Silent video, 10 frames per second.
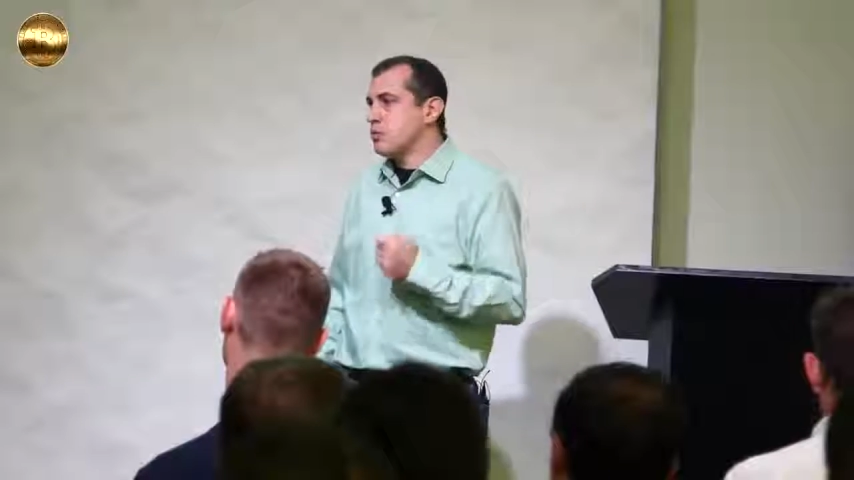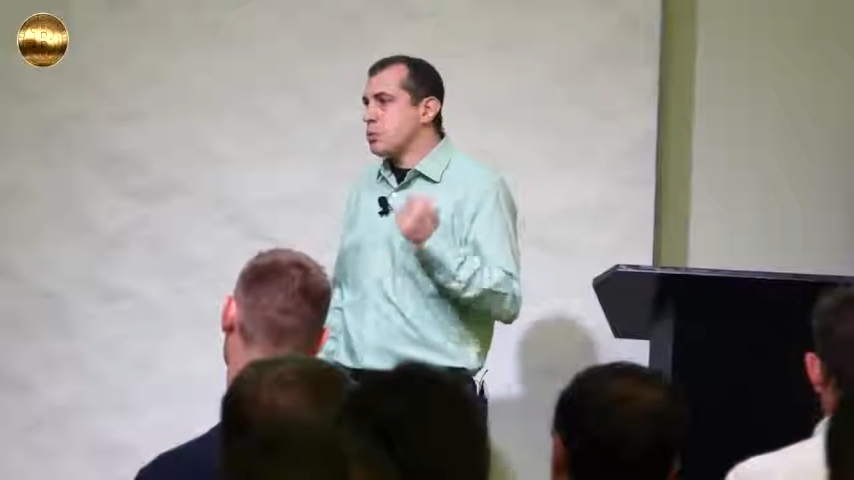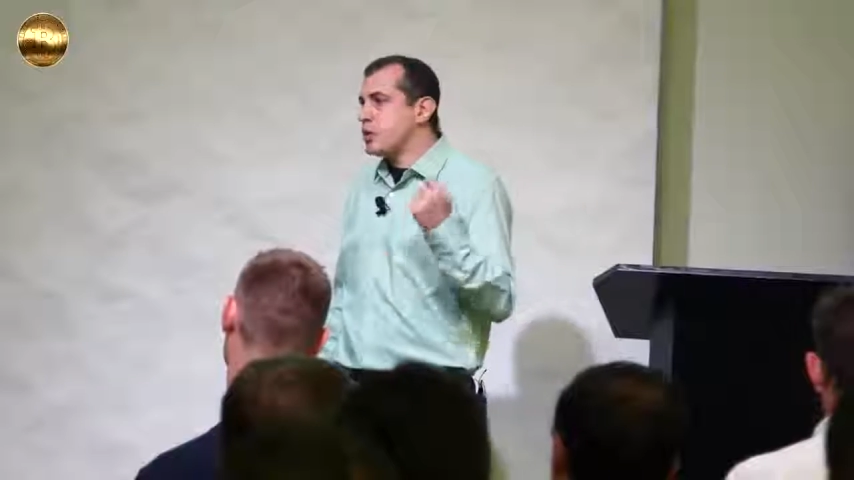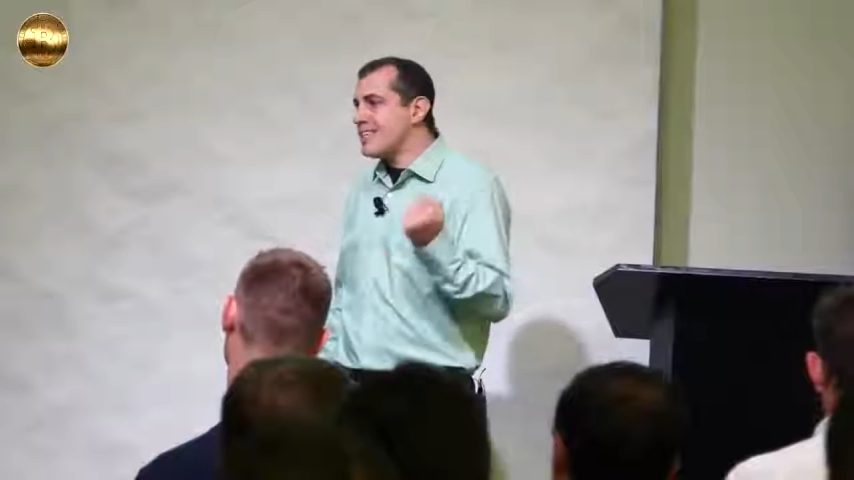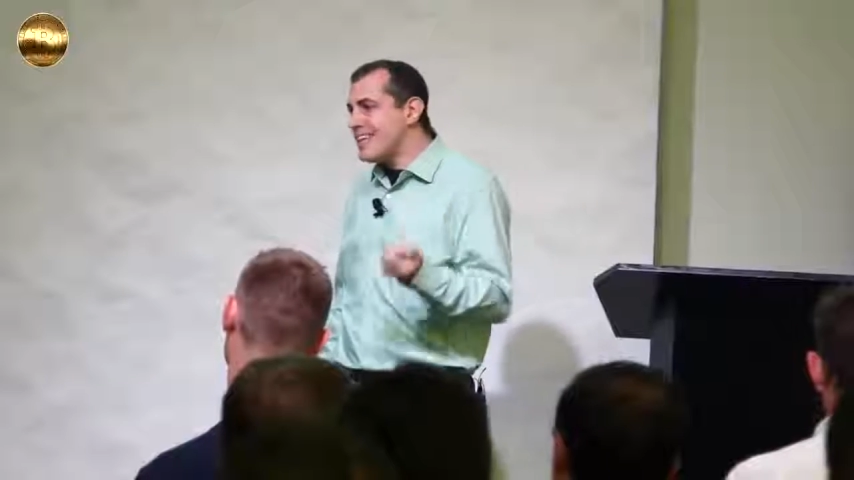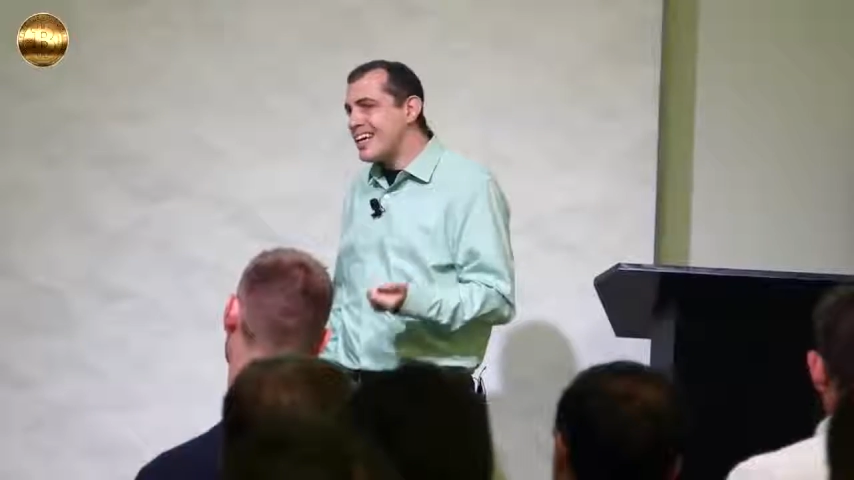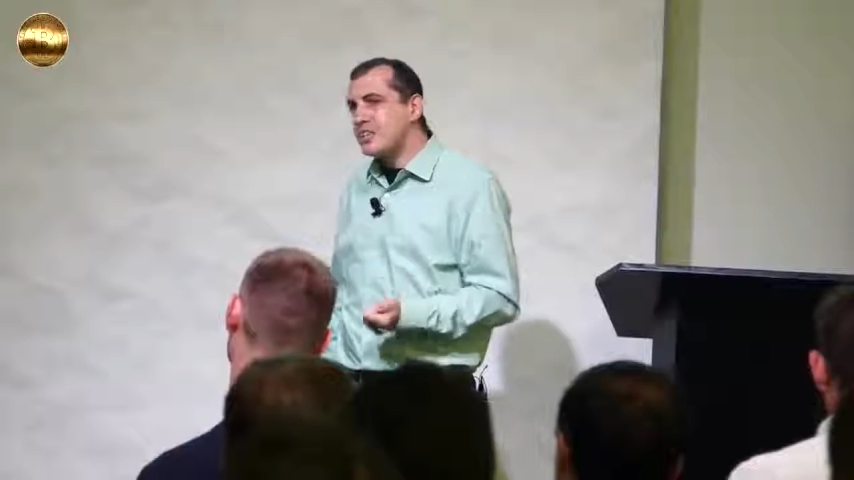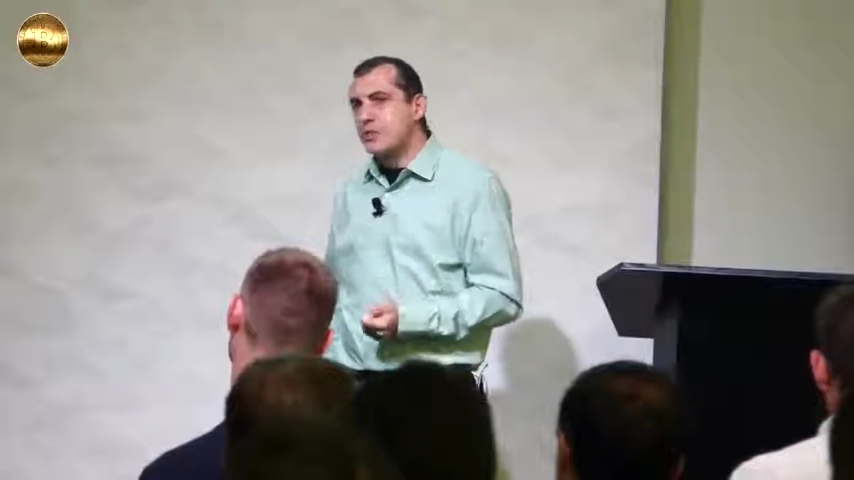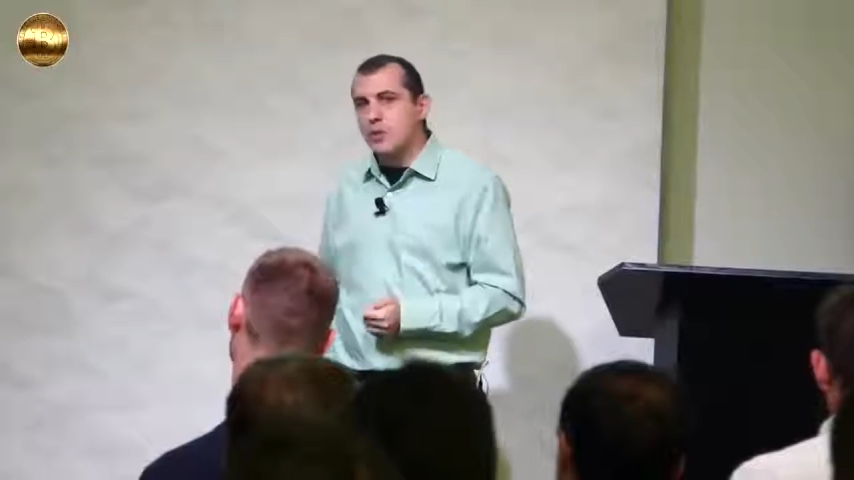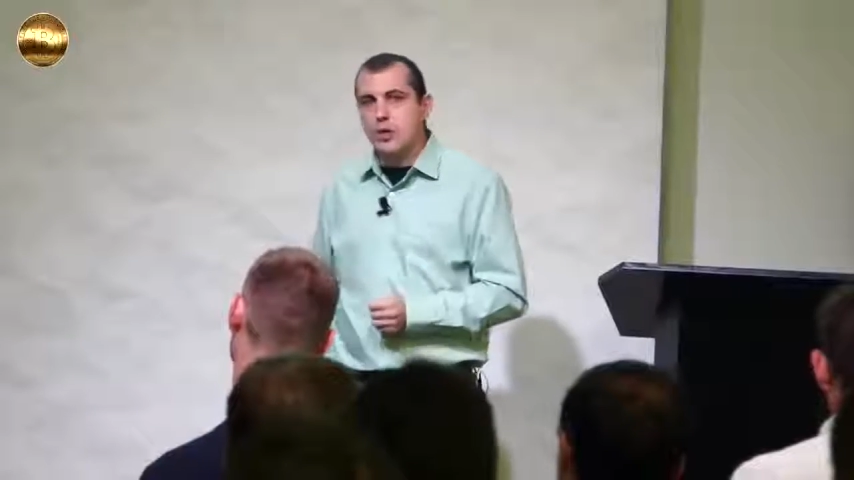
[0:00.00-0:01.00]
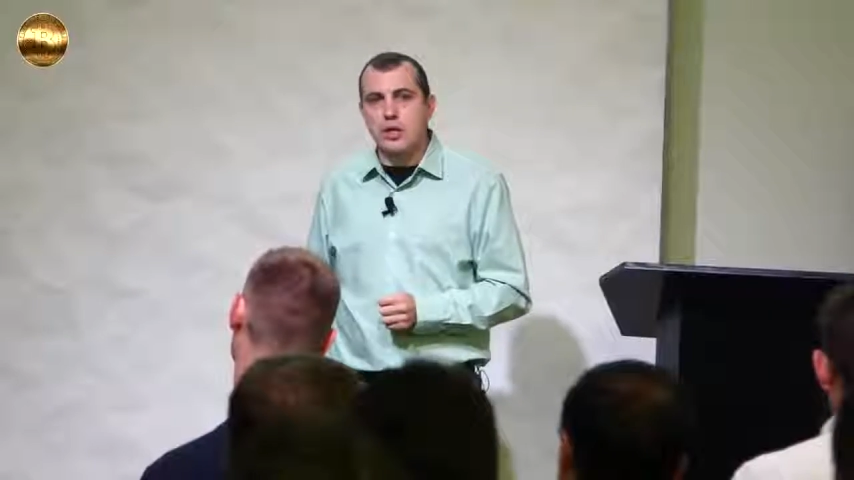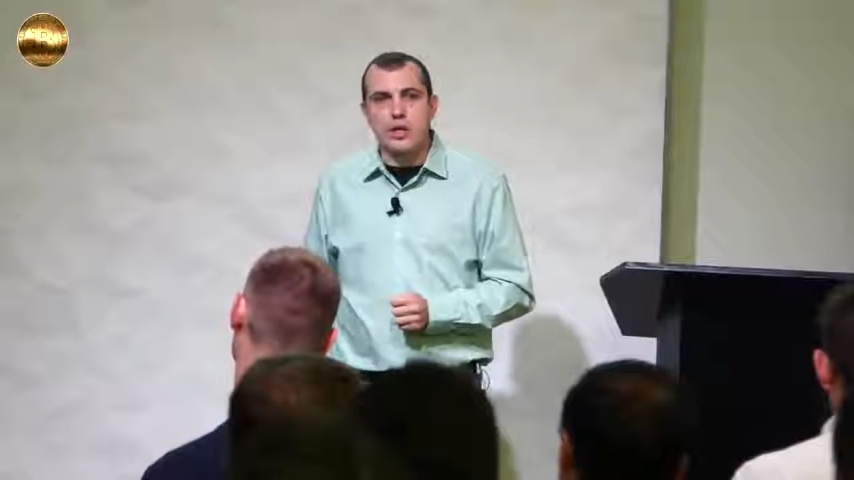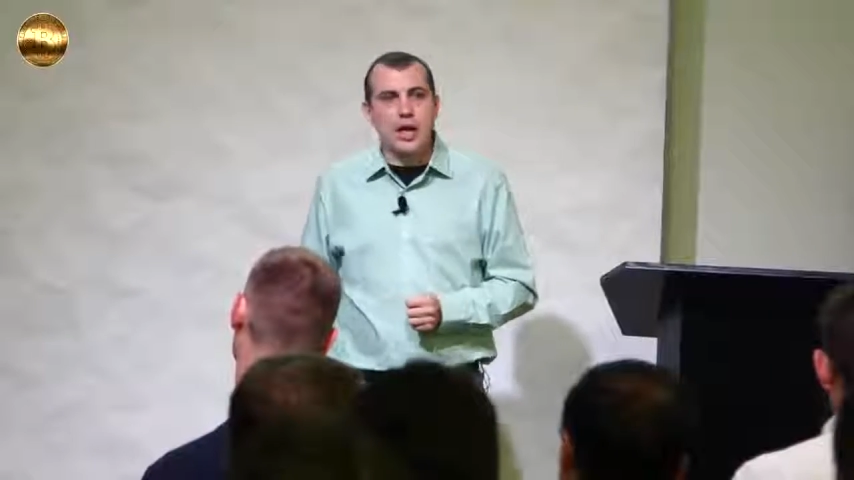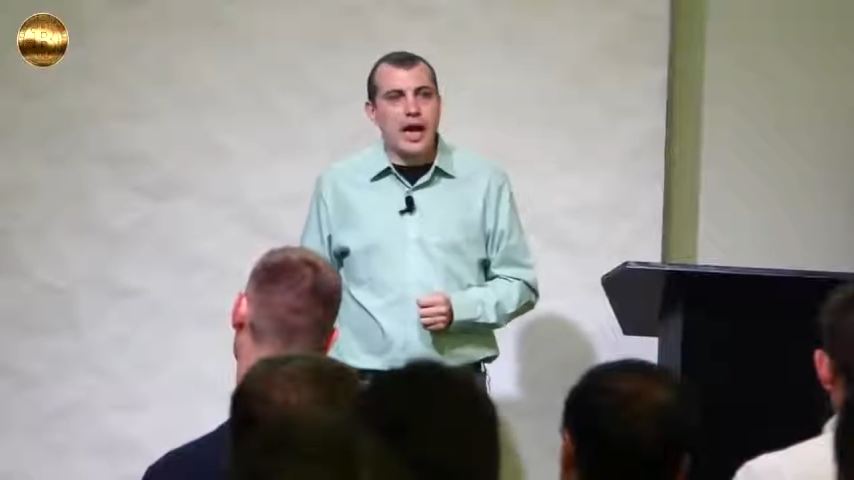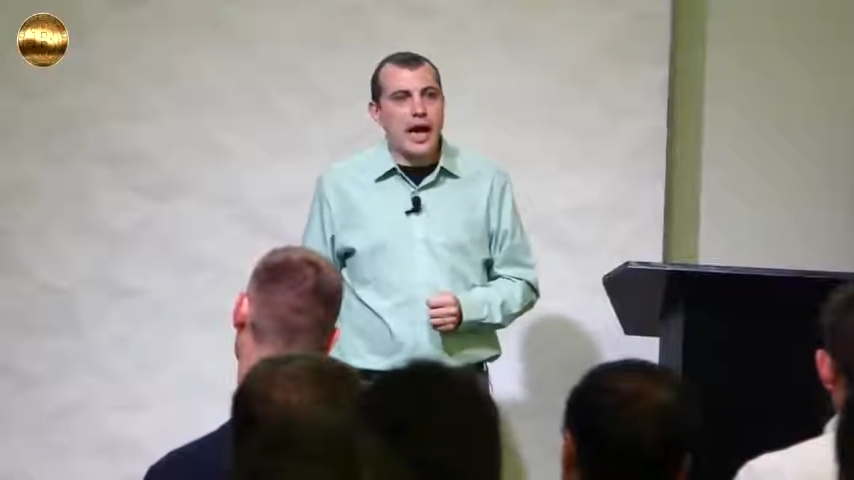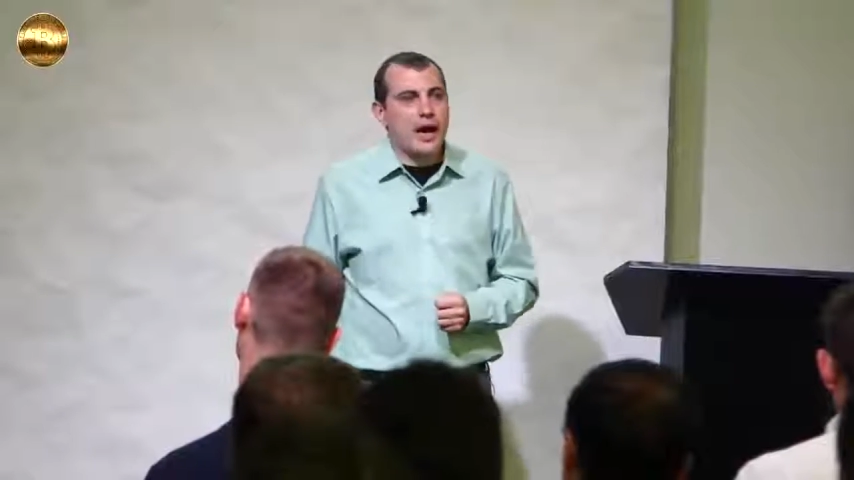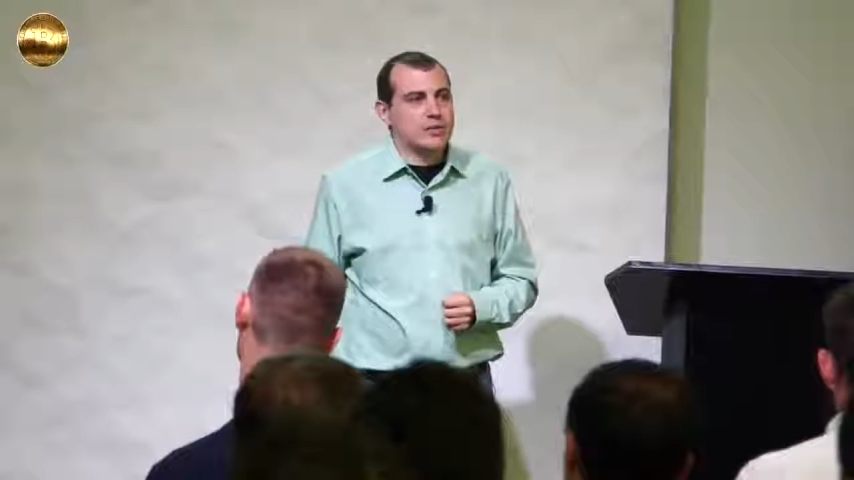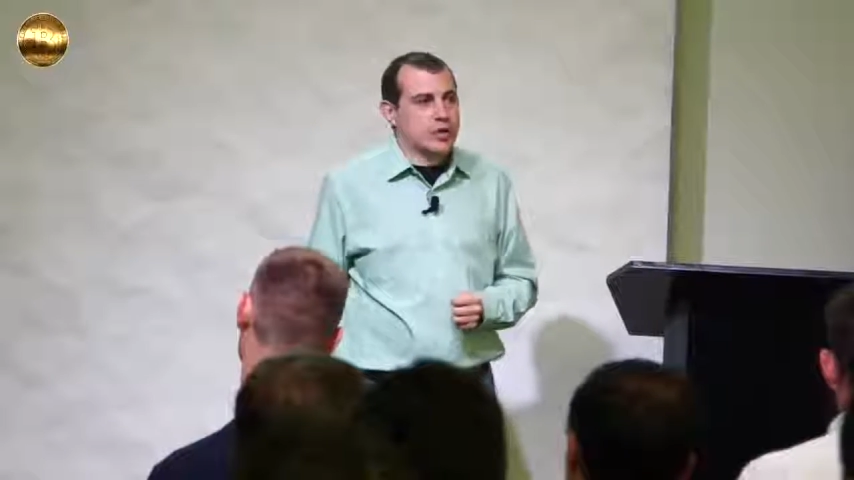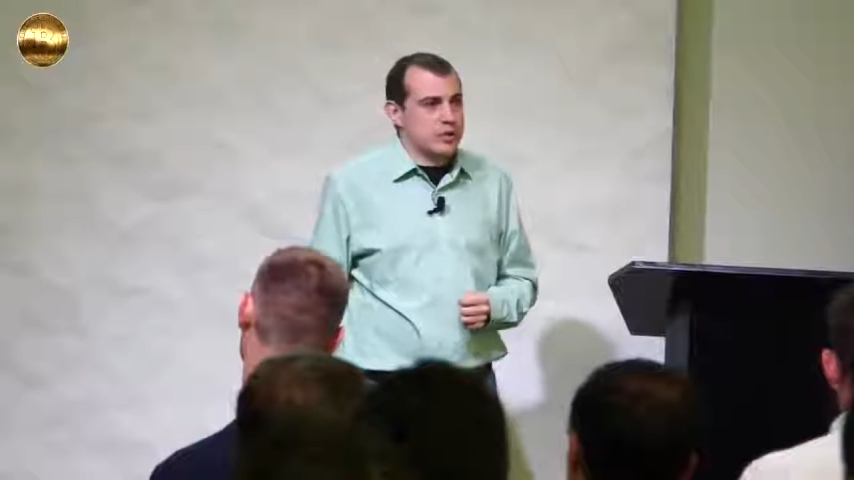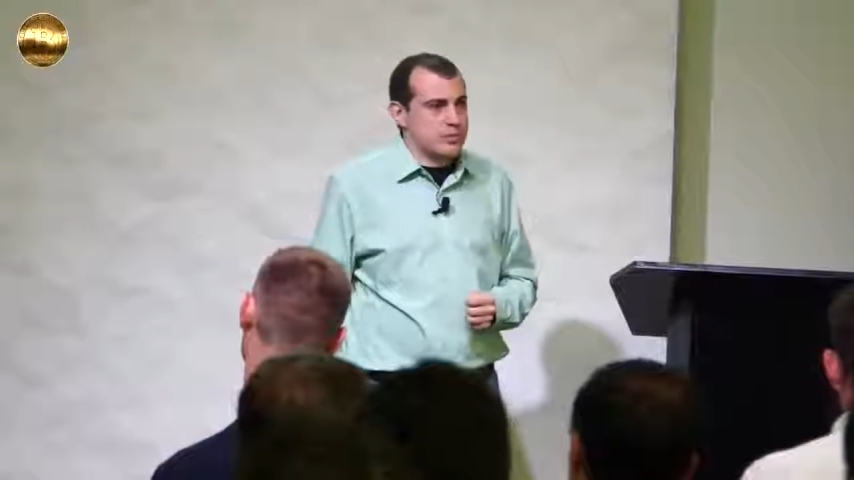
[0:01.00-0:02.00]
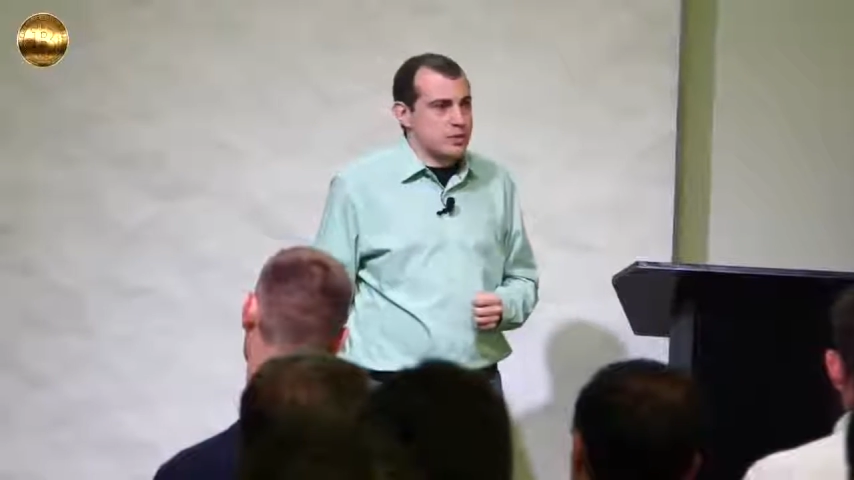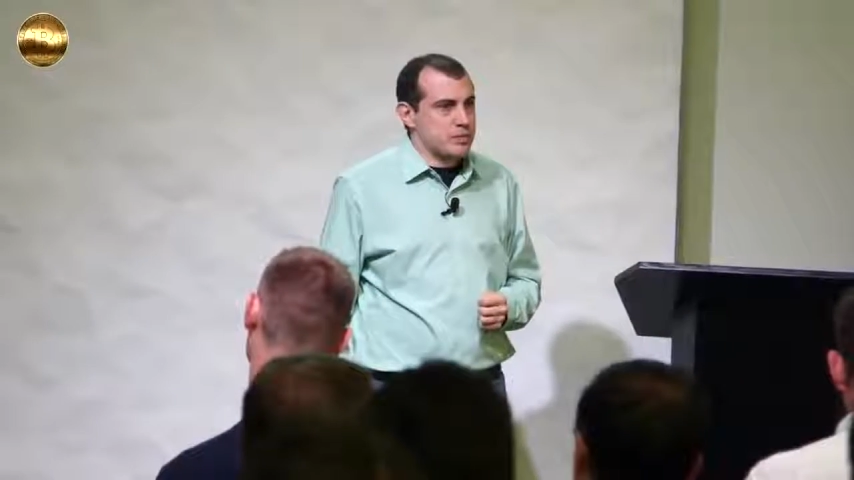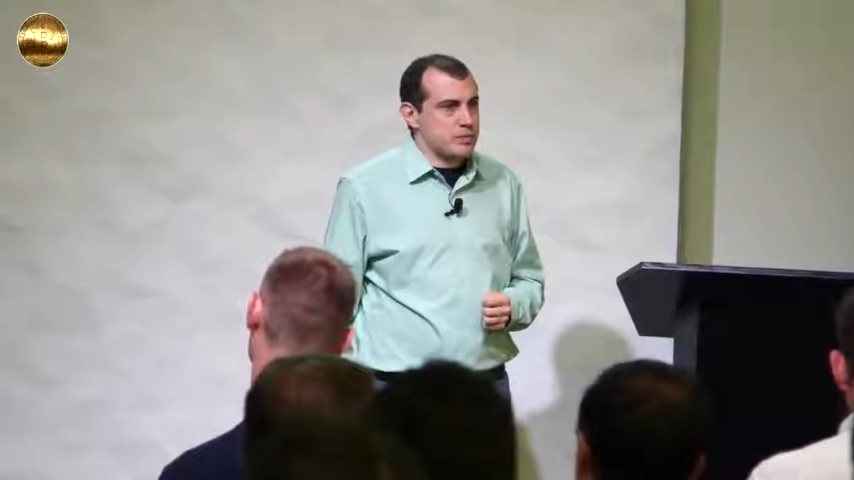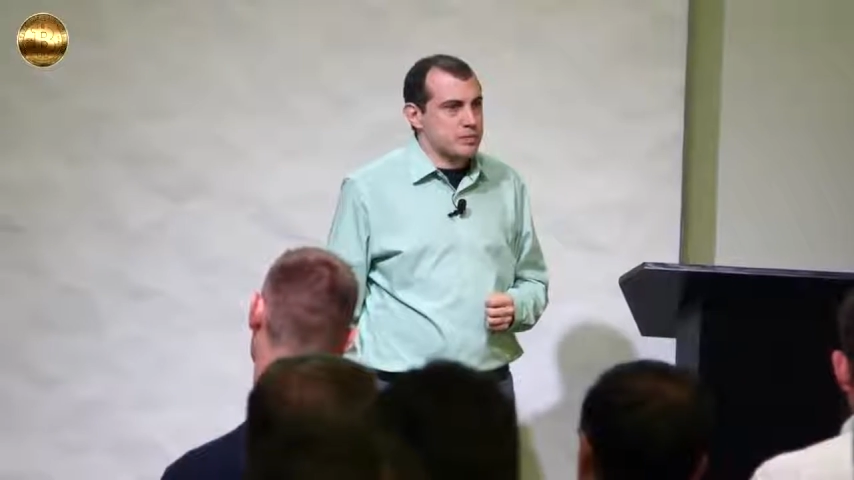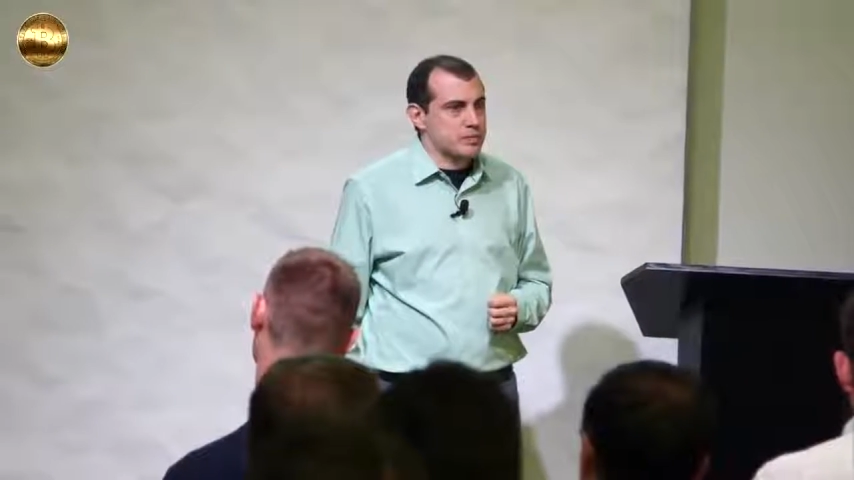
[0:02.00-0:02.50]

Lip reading: predictable outcomes.